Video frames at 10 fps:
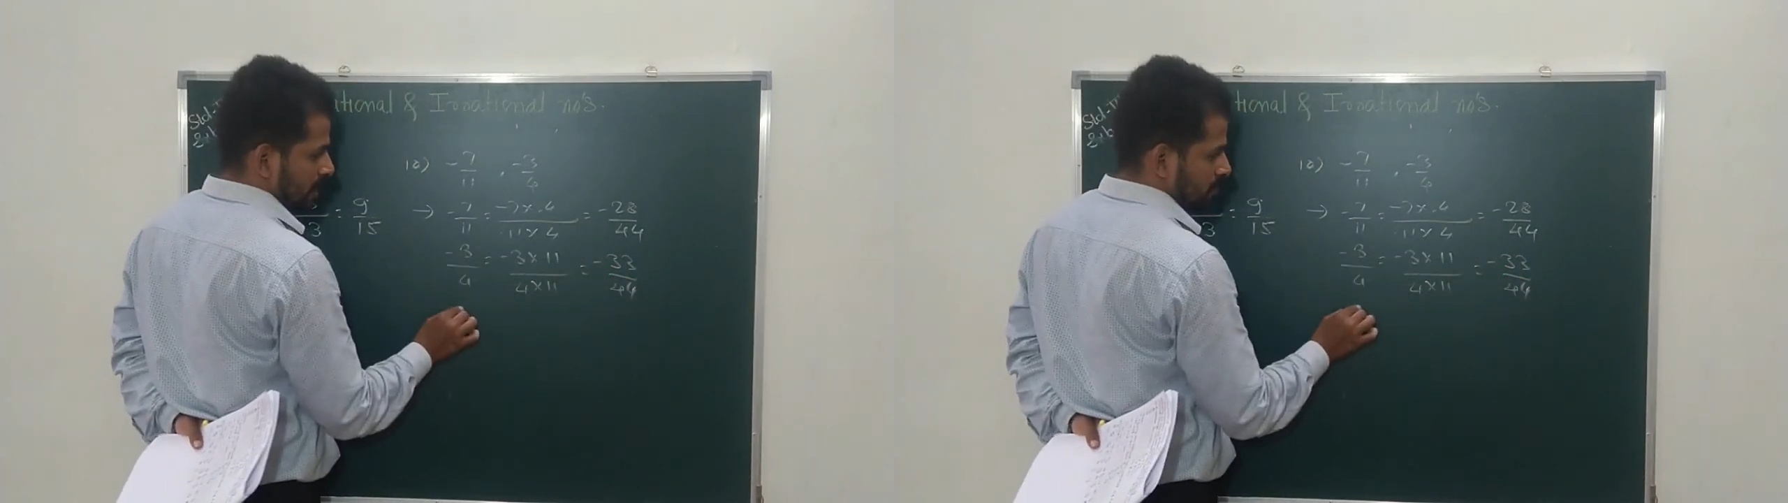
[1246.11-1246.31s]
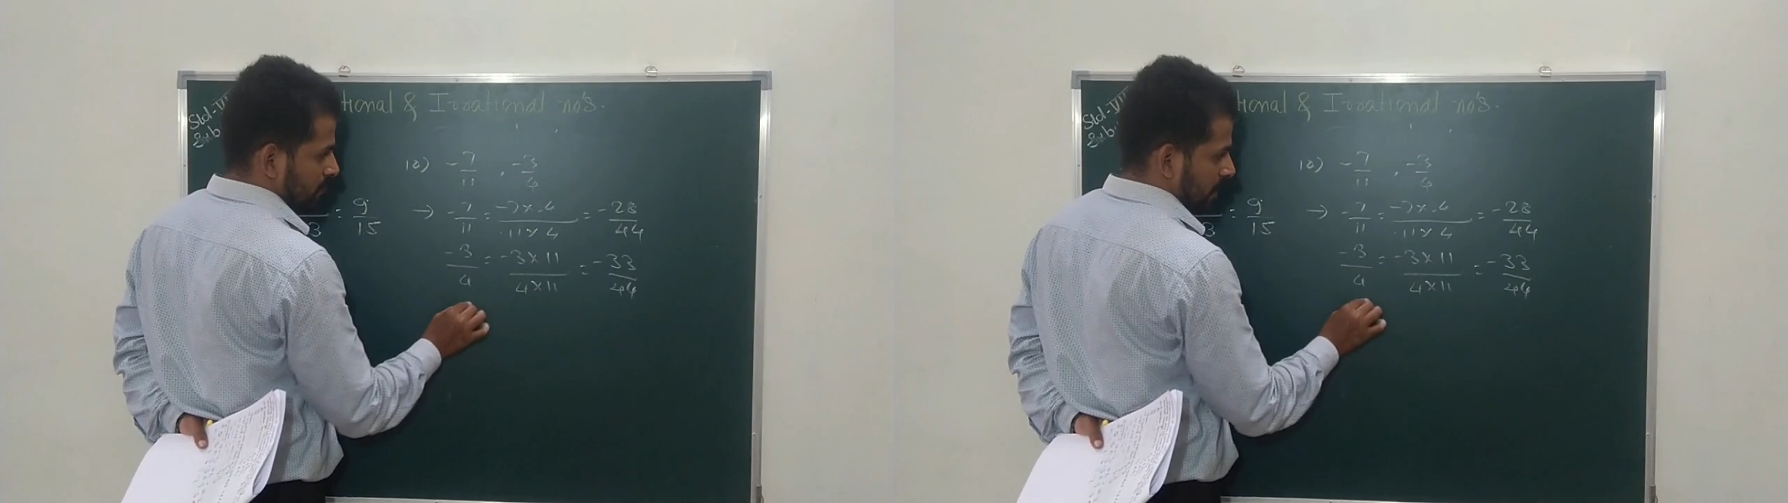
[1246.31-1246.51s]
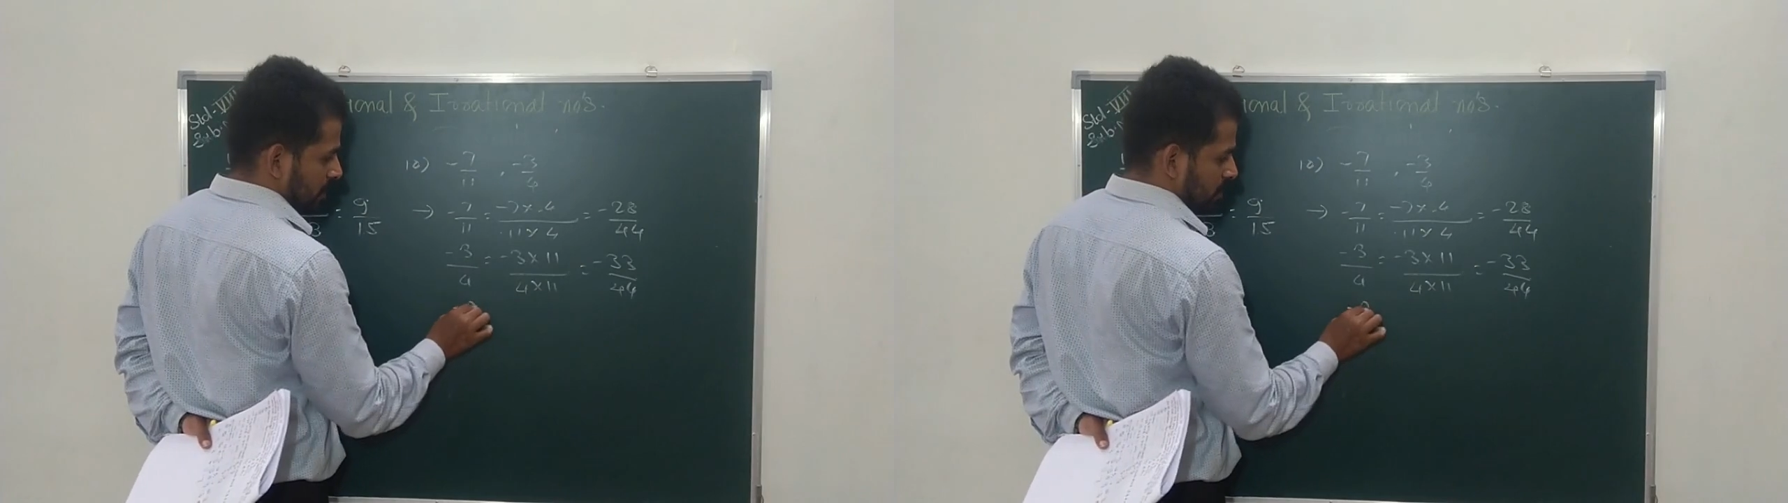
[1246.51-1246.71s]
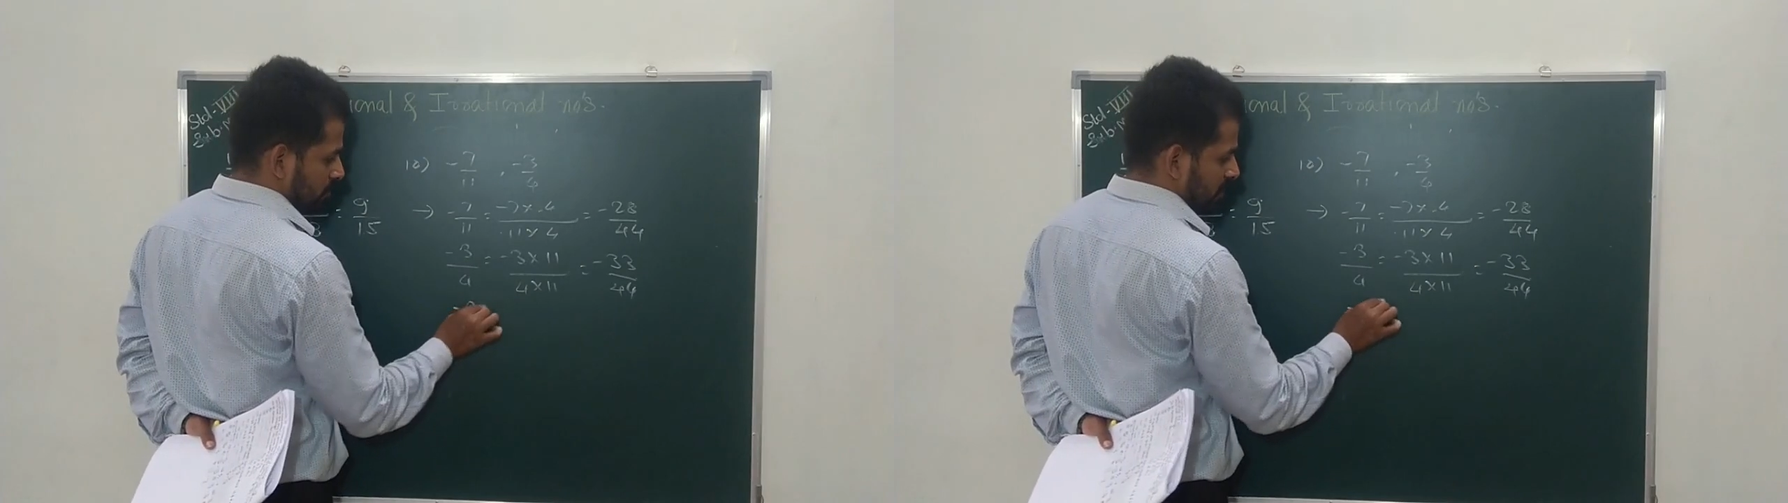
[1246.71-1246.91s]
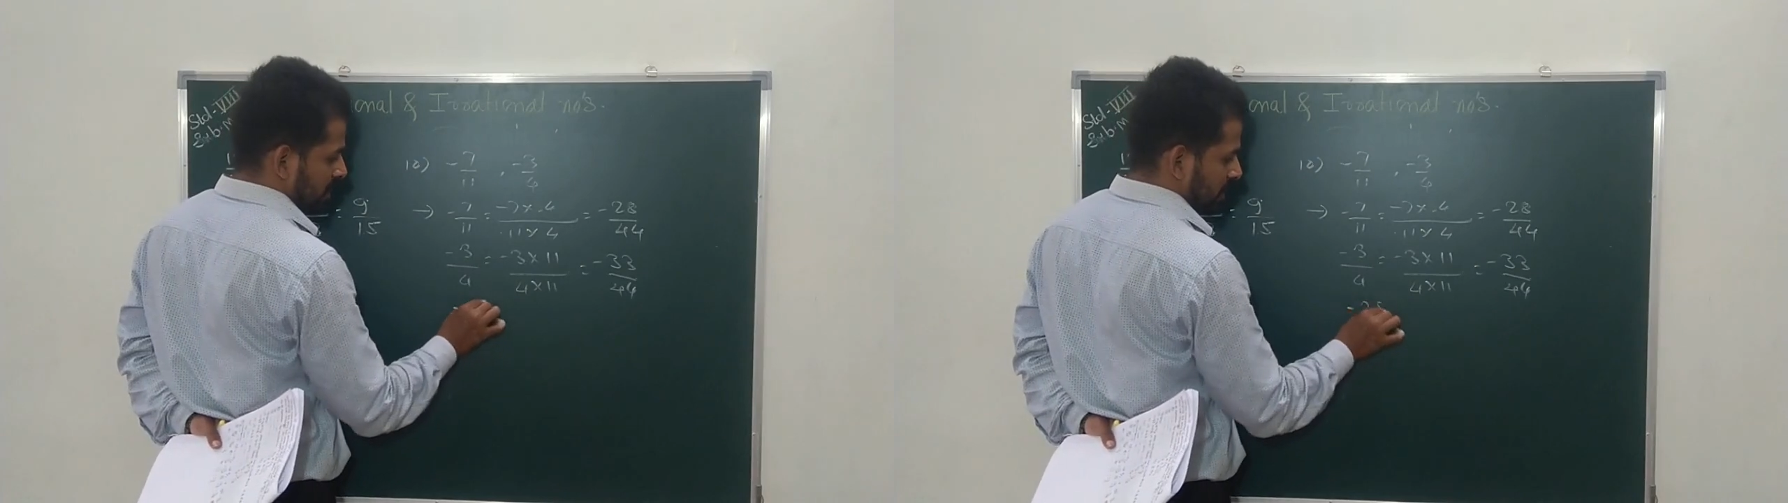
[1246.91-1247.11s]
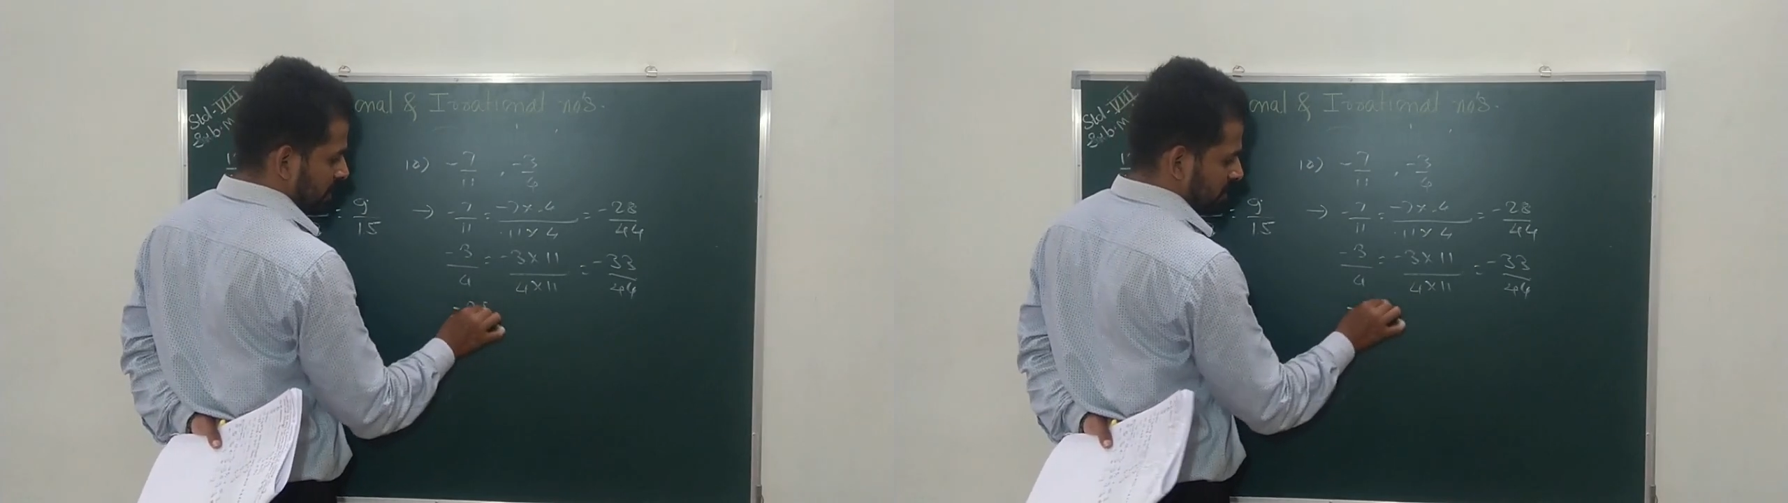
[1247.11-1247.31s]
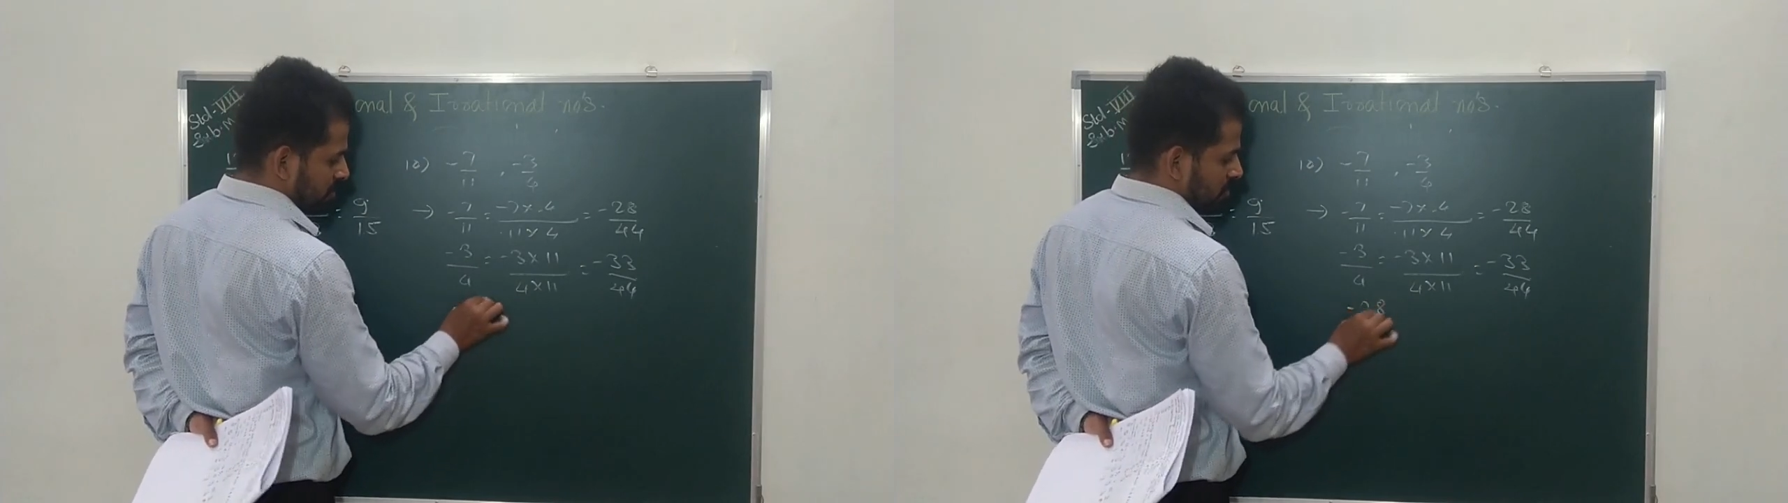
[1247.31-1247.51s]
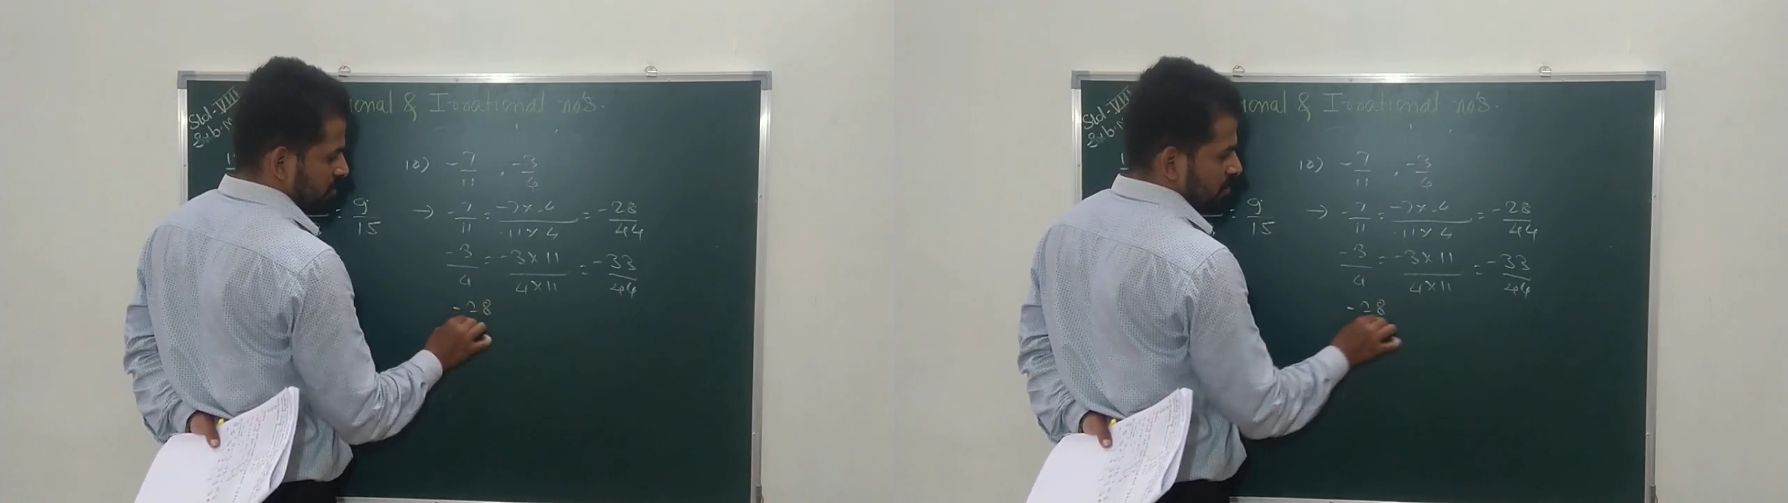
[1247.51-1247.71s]
that is minus
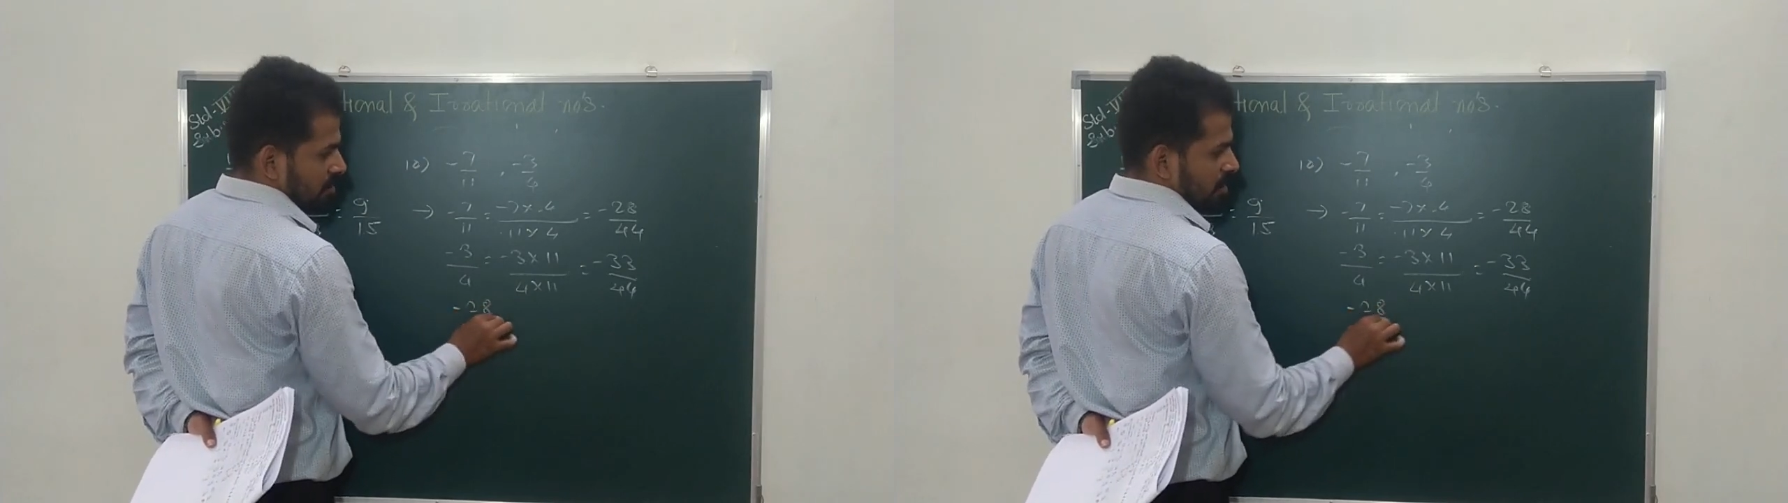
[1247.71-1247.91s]
28